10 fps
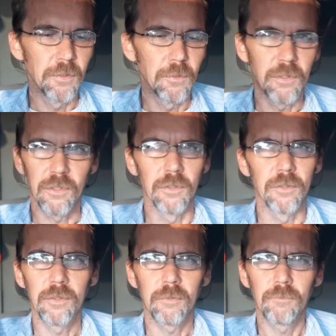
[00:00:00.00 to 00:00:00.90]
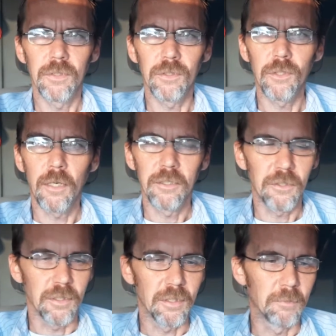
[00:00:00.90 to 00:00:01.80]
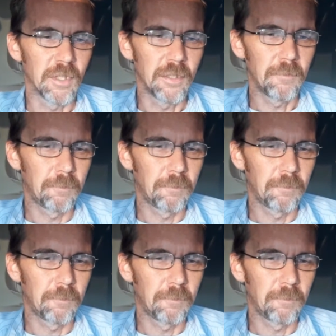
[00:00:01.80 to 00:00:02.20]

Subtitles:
which is astonishing to me.